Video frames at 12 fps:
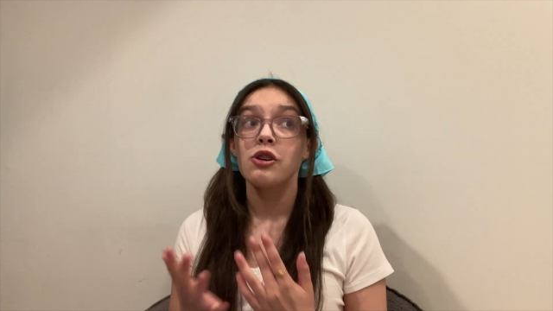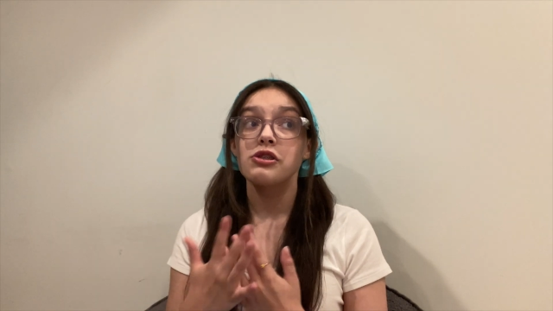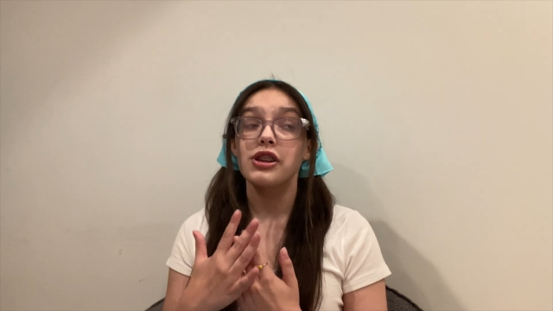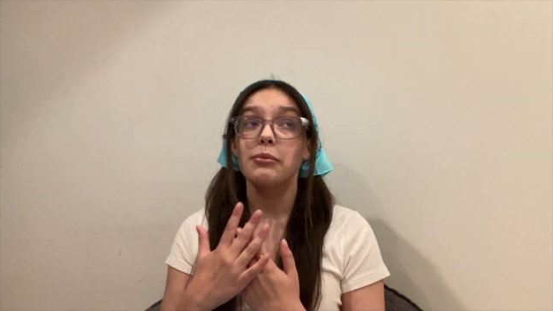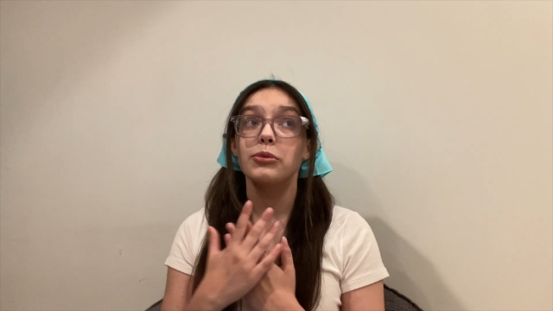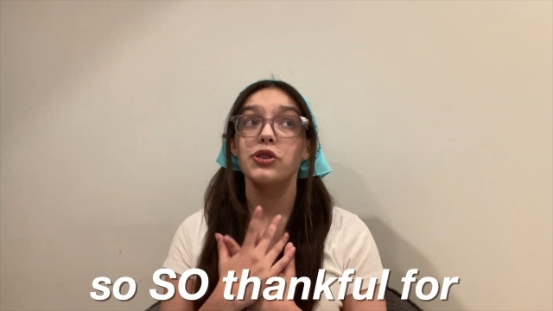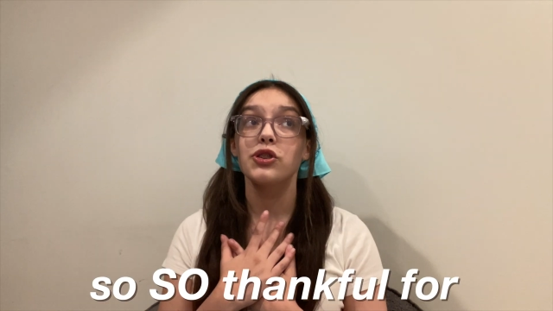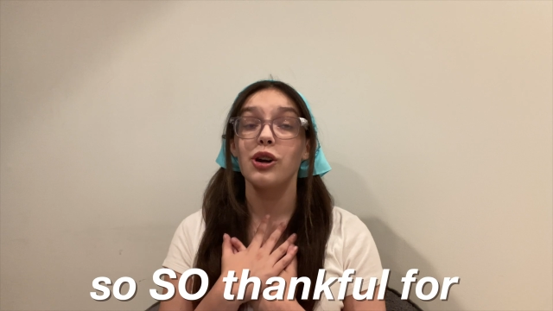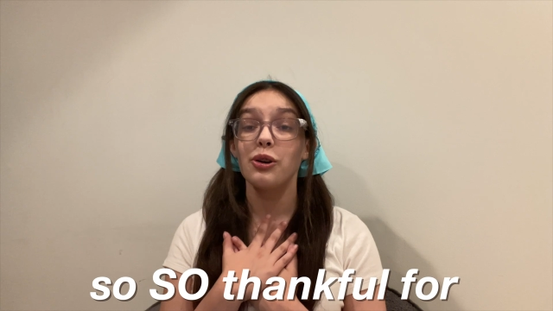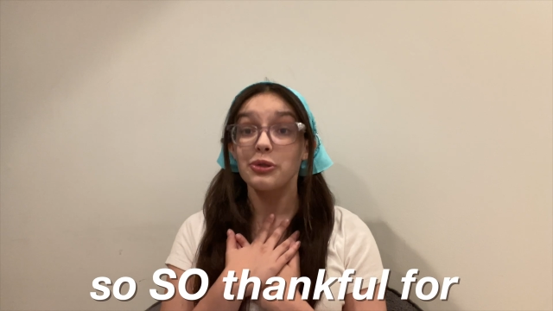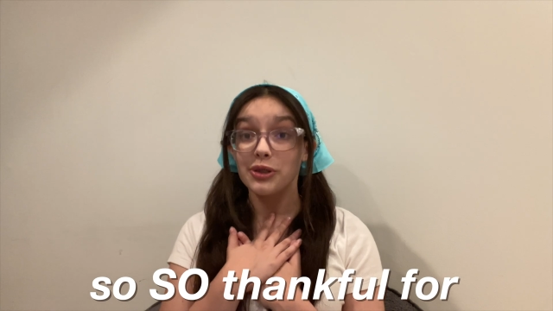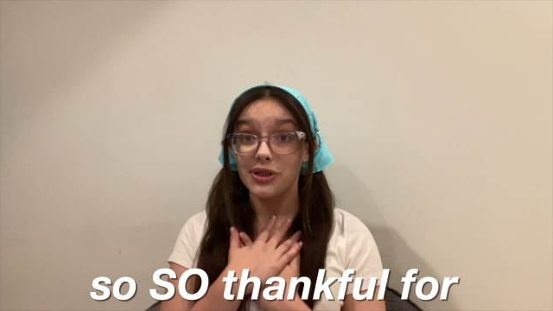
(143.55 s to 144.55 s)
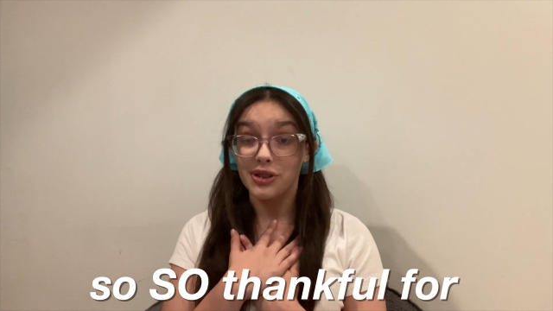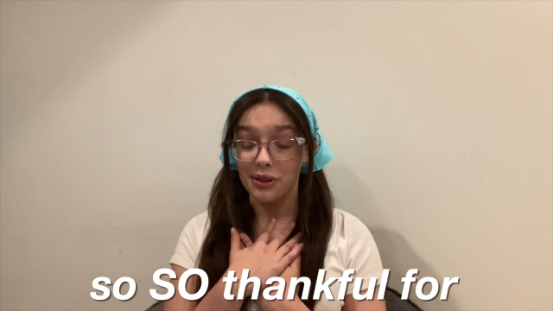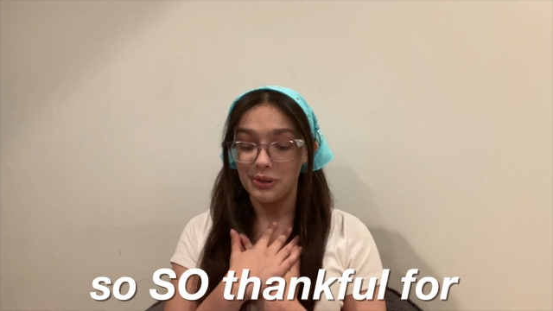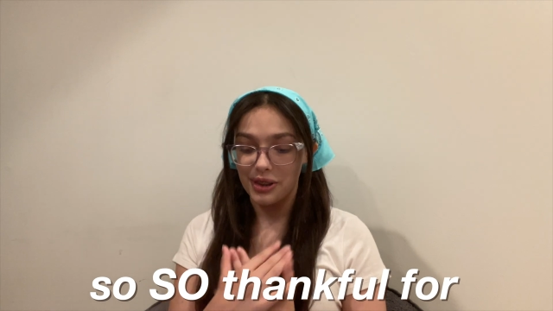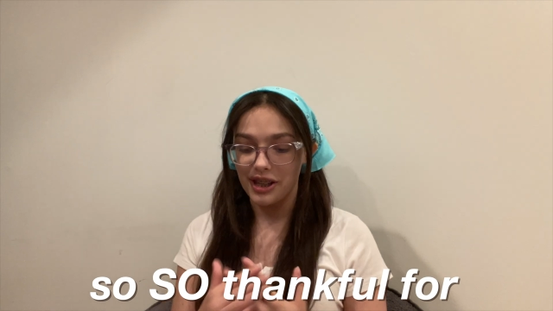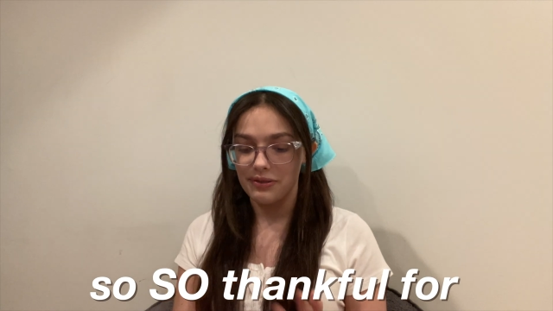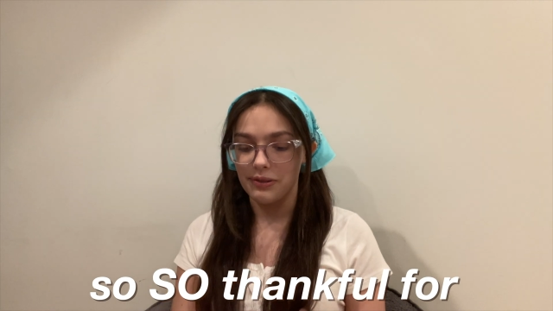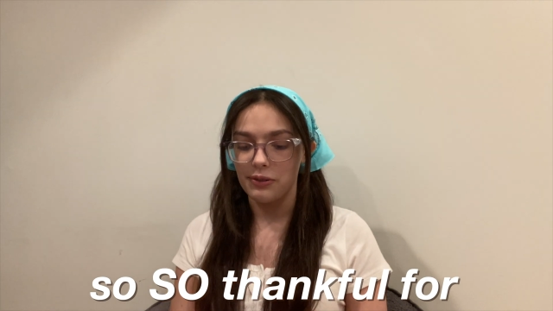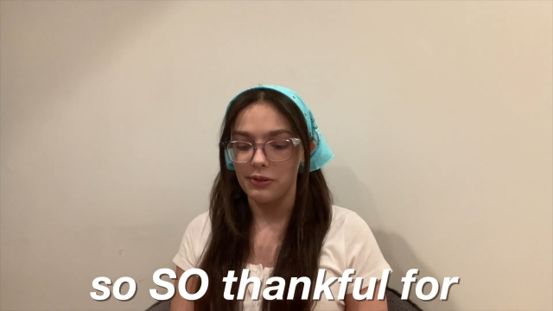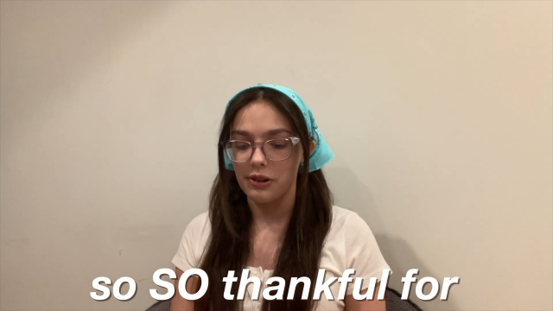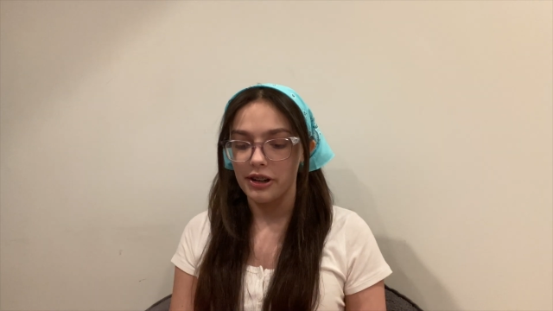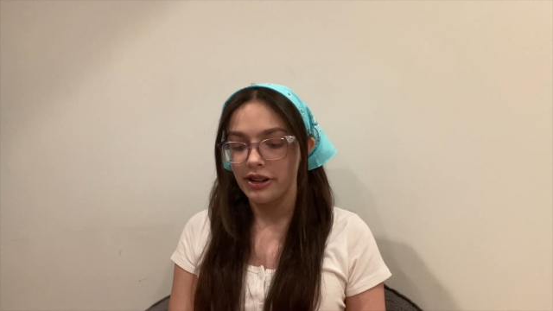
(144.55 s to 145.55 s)
which I'm so thankful
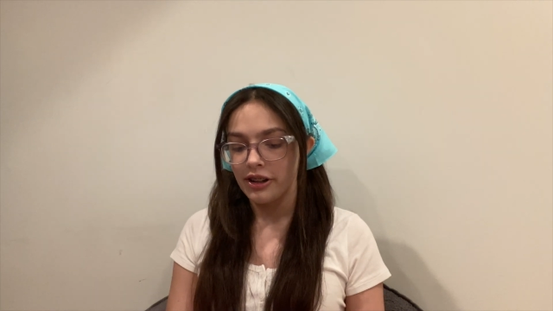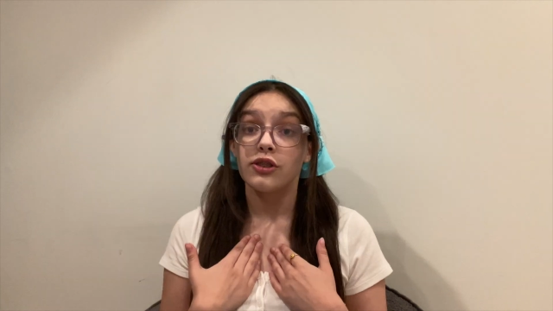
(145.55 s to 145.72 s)
for.